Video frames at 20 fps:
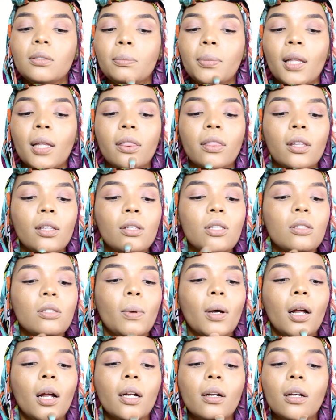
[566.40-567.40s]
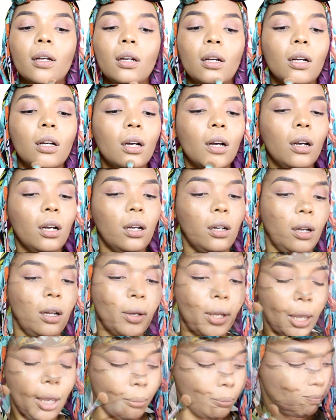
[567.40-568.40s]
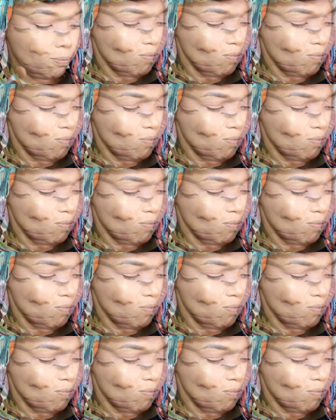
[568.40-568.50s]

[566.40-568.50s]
But this one, okay.